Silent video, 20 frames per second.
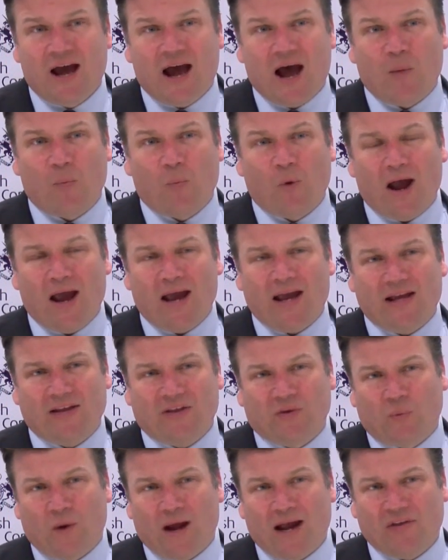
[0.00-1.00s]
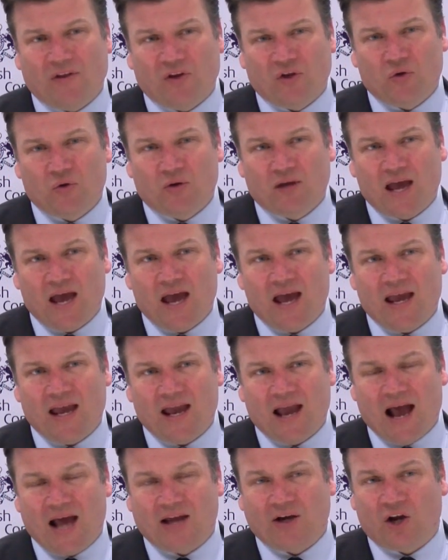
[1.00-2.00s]
and the way the
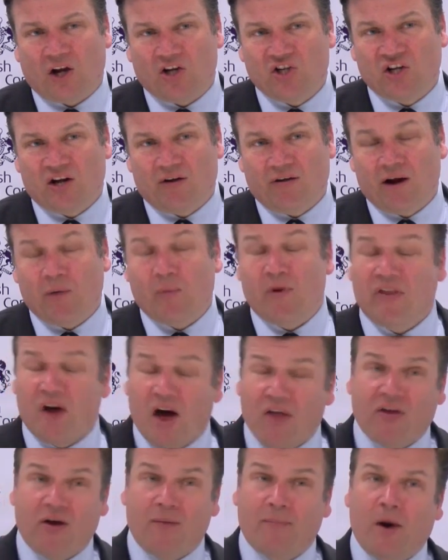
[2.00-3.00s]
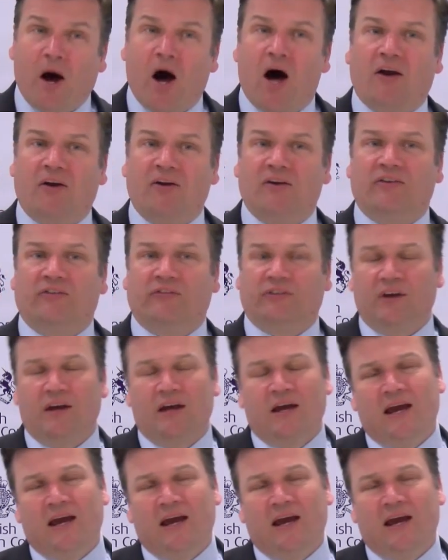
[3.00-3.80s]
UK and Nigeria, with other partners